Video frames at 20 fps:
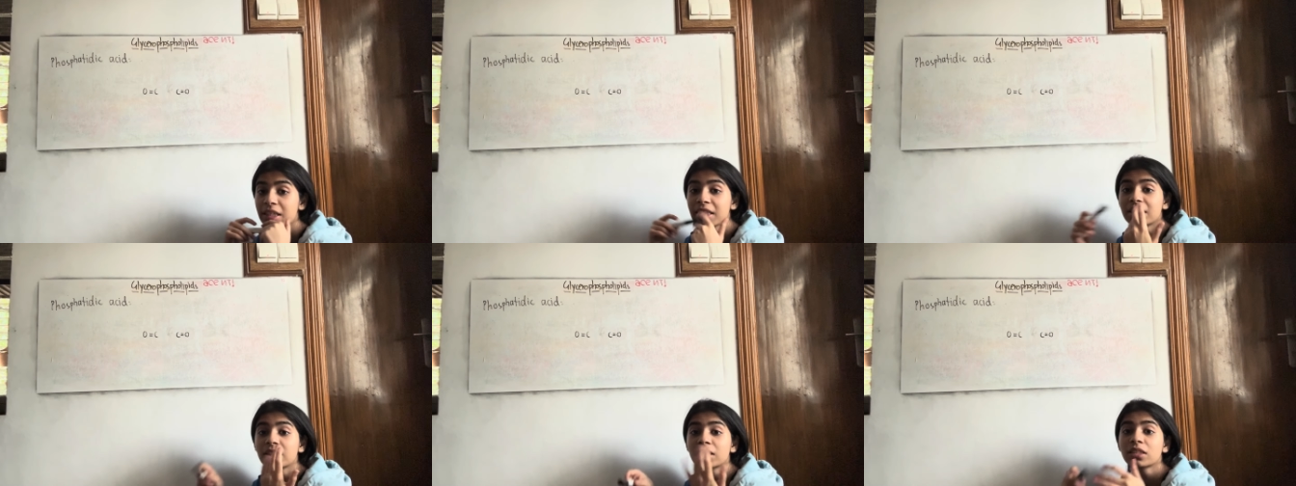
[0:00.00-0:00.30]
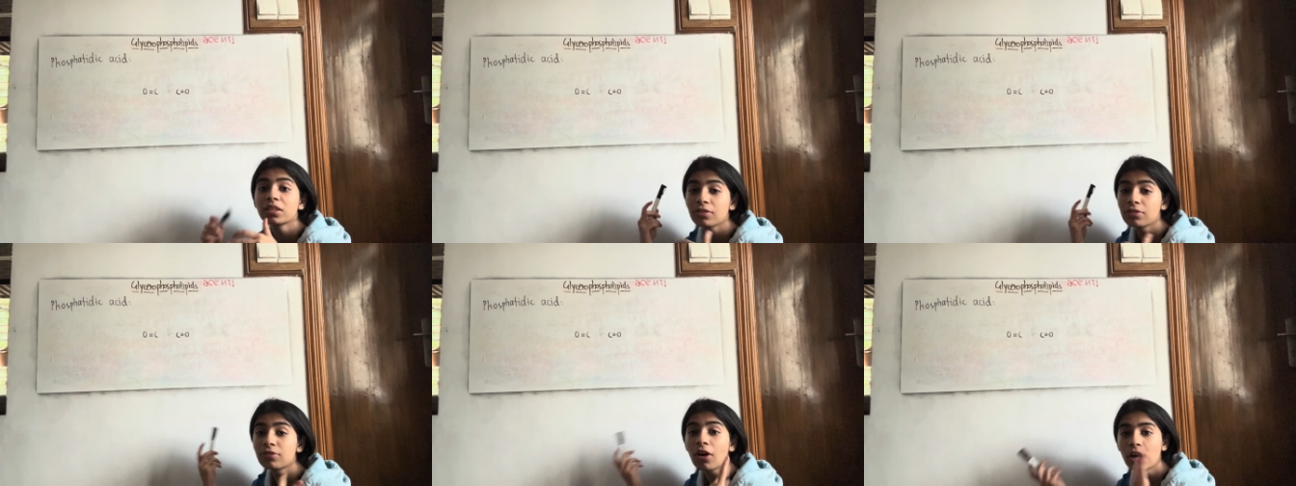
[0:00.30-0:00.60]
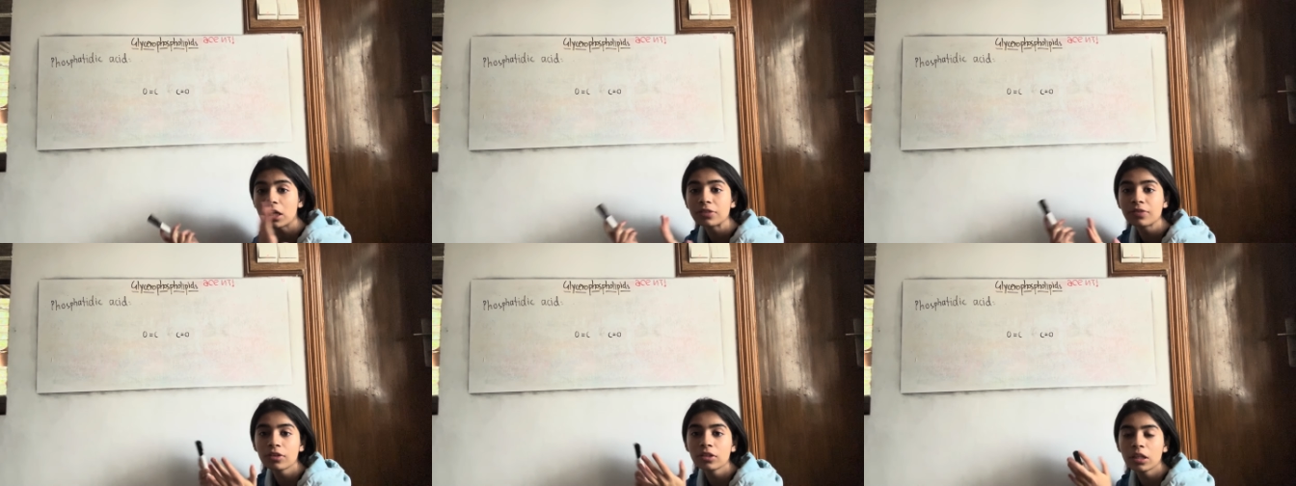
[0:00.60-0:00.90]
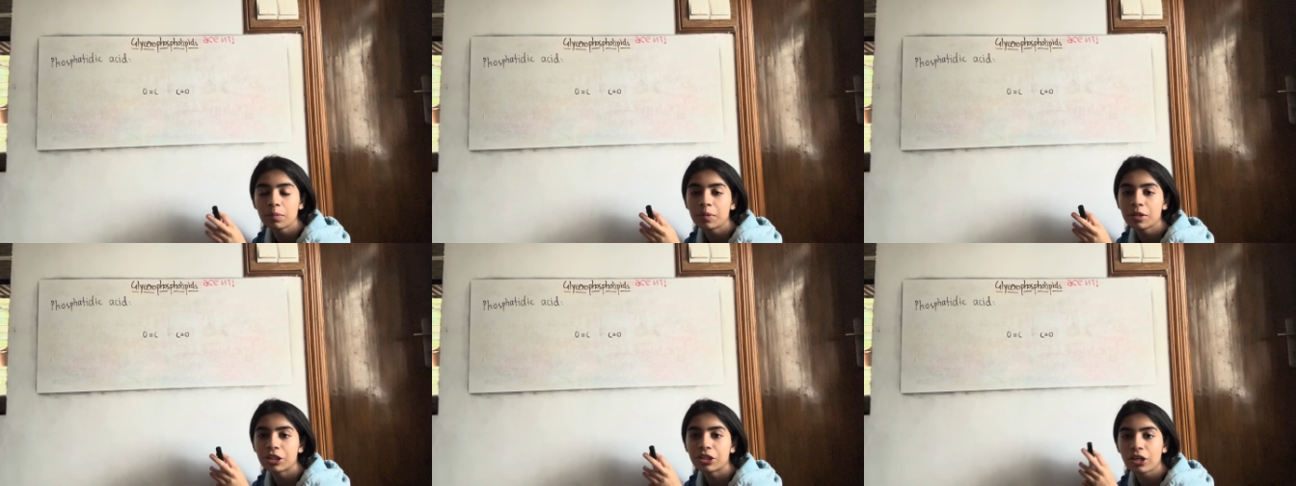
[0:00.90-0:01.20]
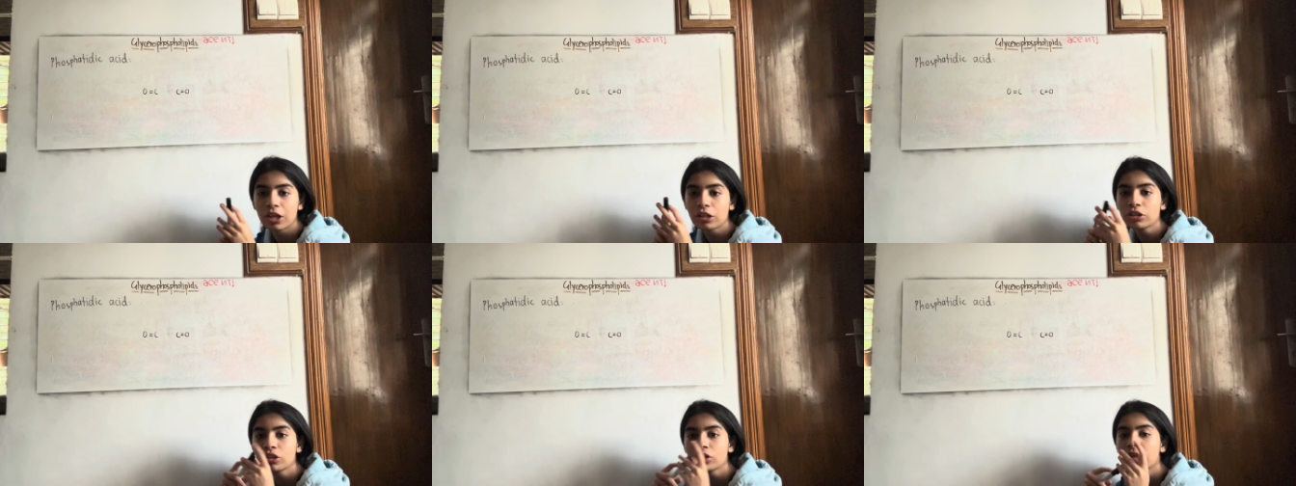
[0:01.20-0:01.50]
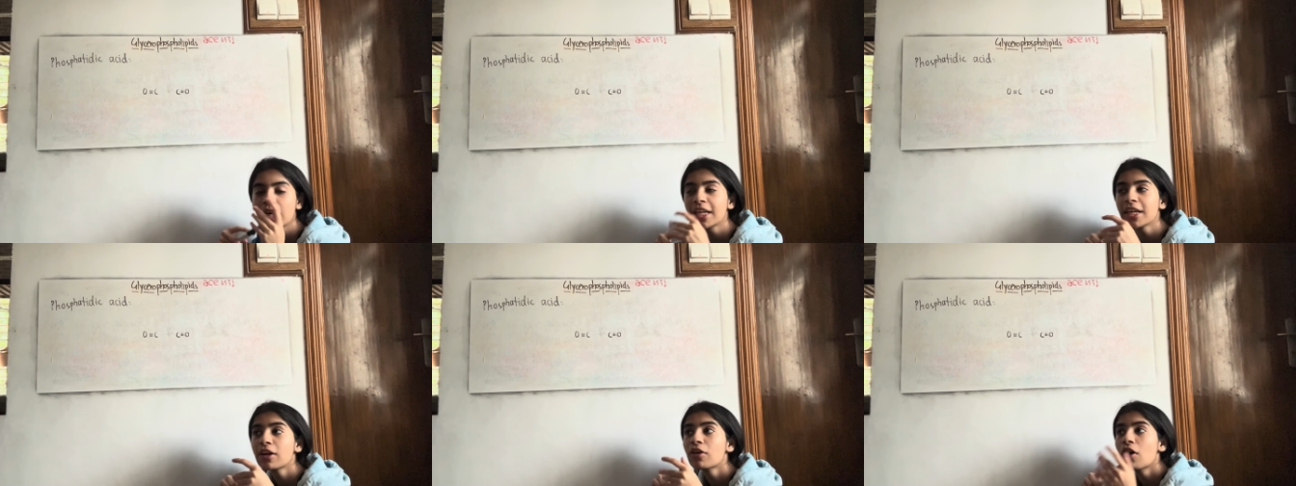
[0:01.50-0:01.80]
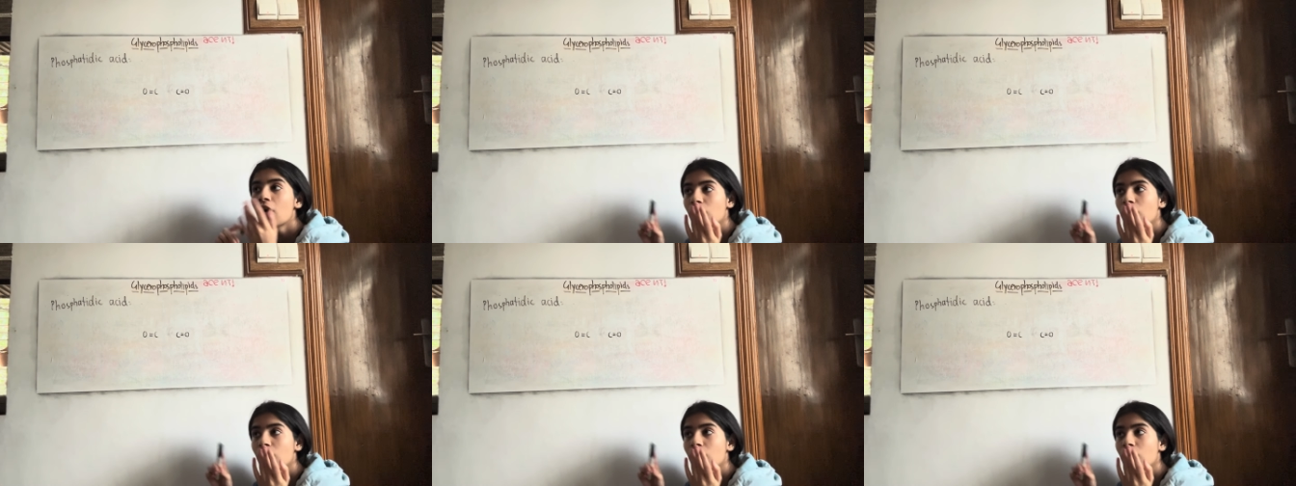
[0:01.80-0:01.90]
It's phospholipid structure, right?